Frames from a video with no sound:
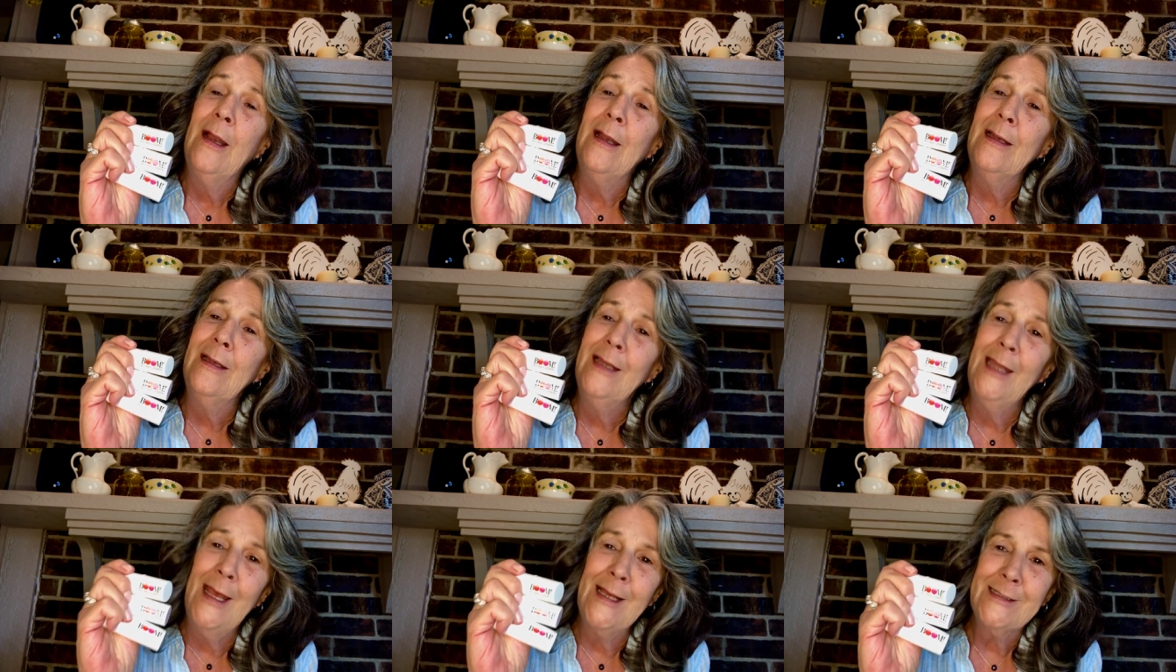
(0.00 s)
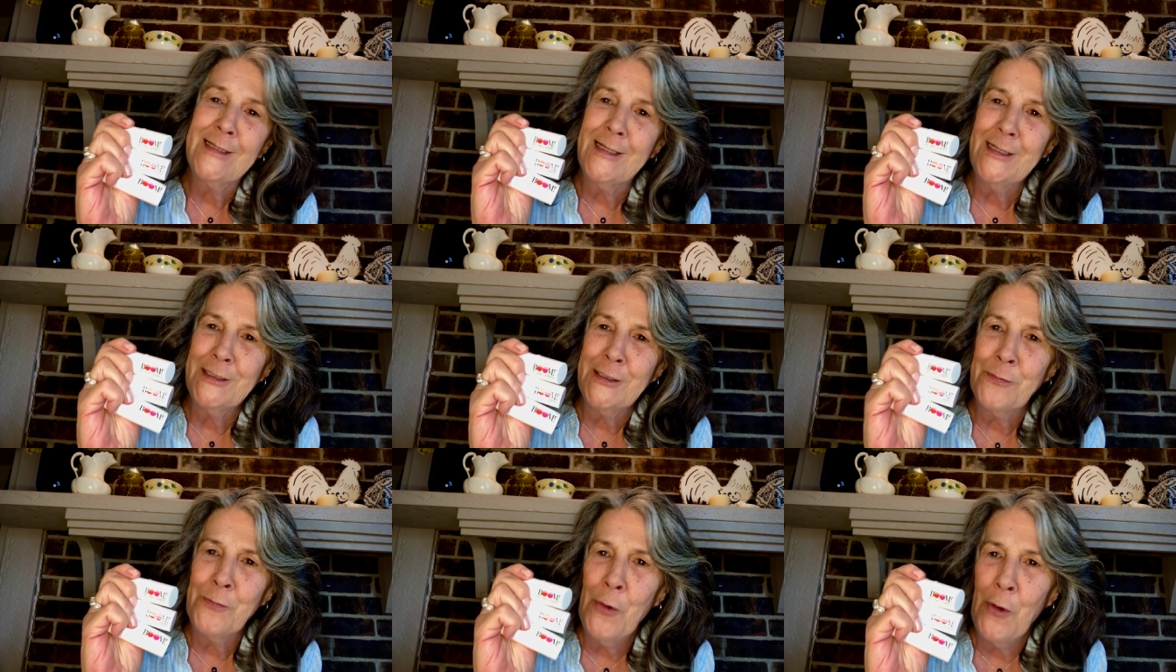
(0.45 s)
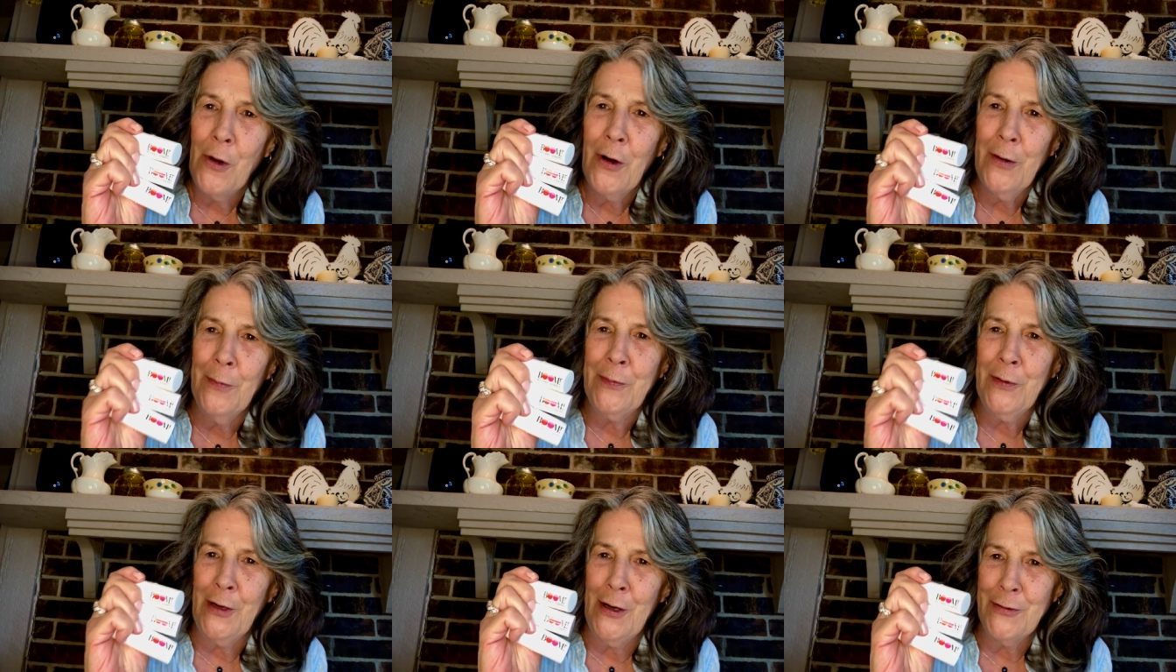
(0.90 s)
less is more
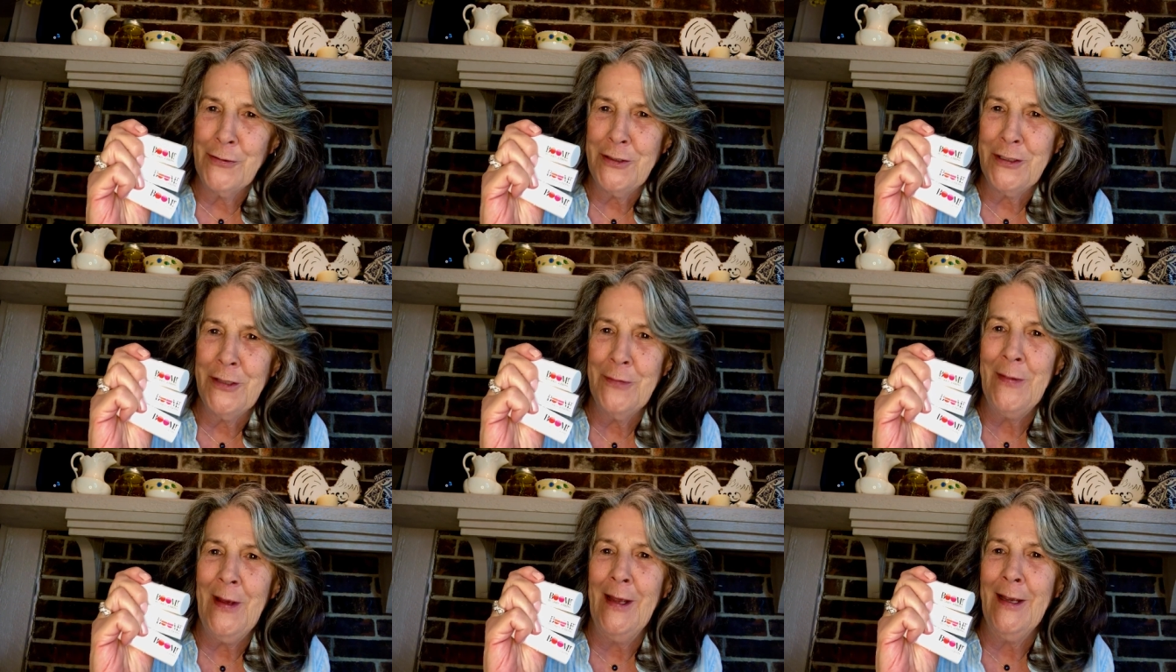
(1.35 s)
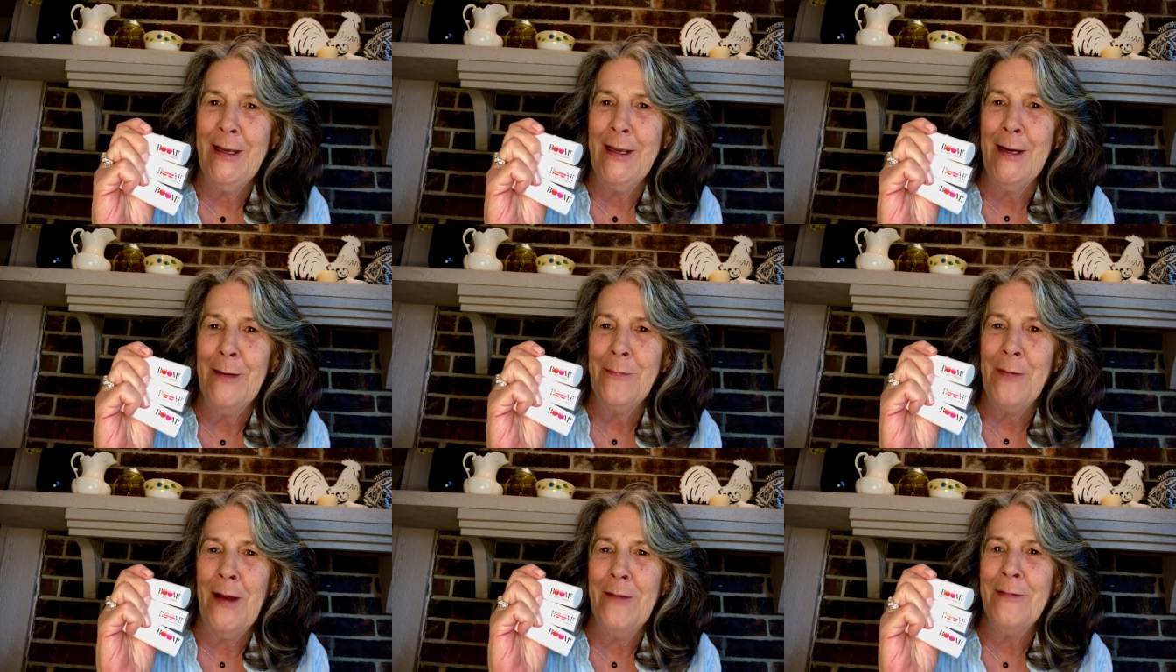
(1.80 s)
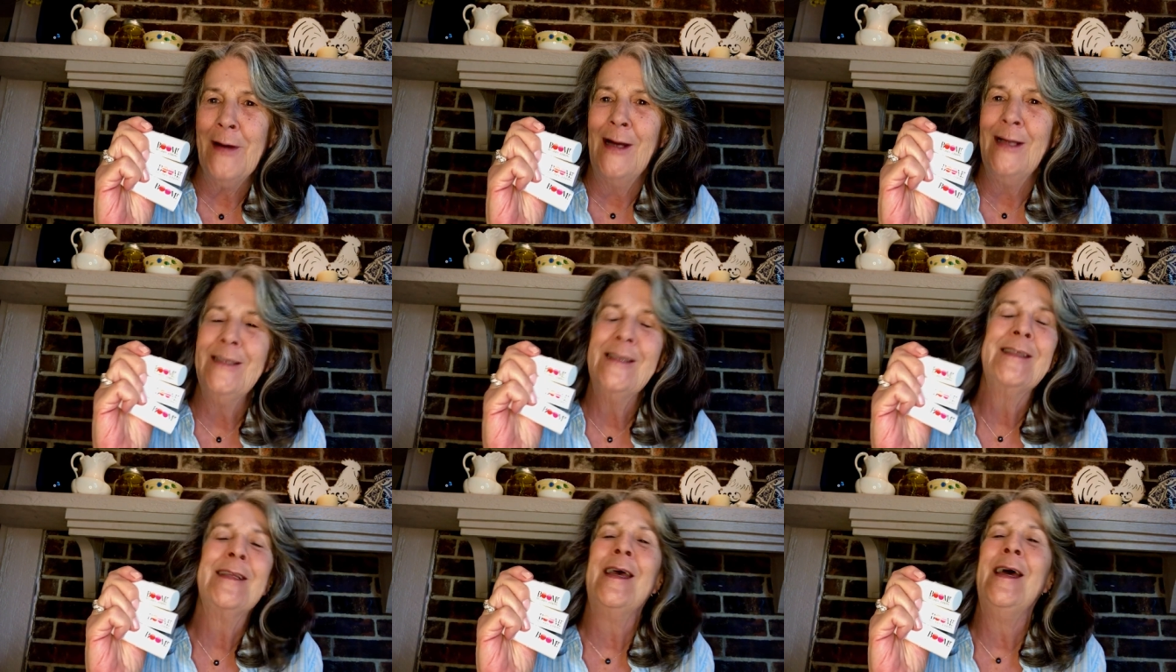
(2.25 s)
approach to makeup, I
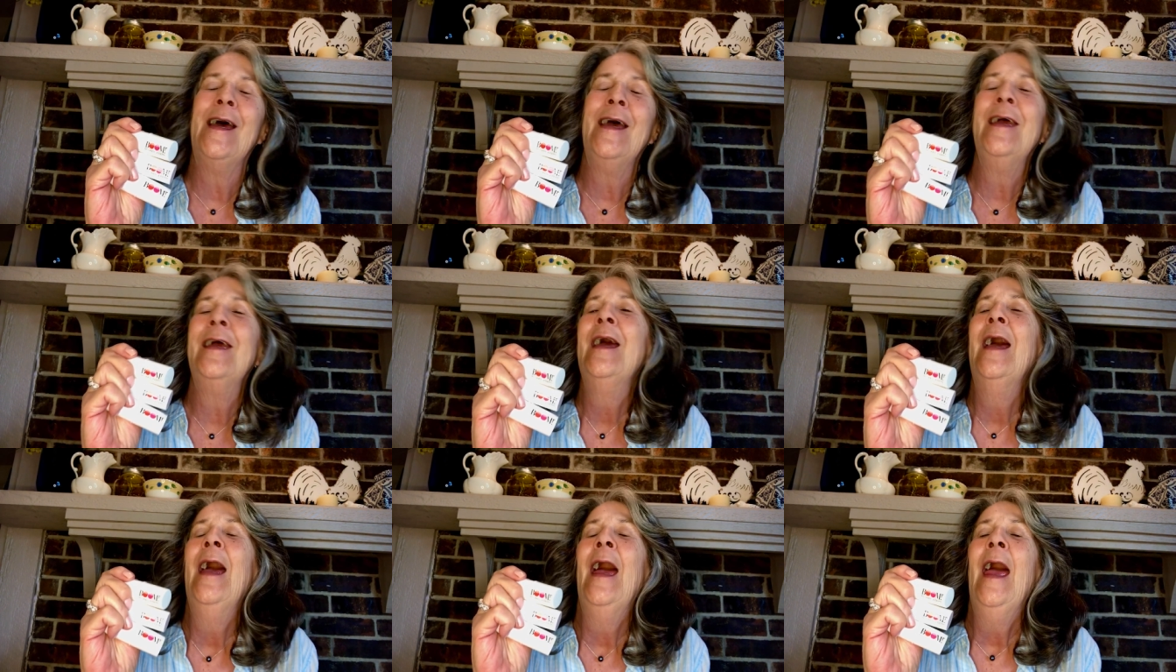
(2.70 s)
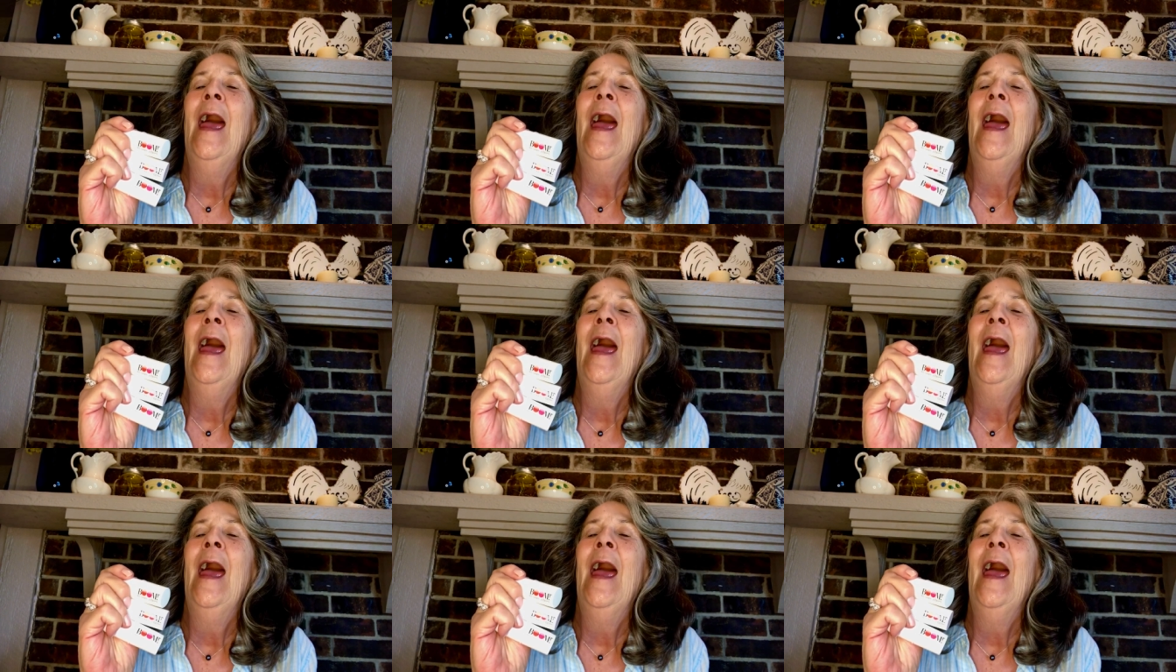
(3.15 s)
might say.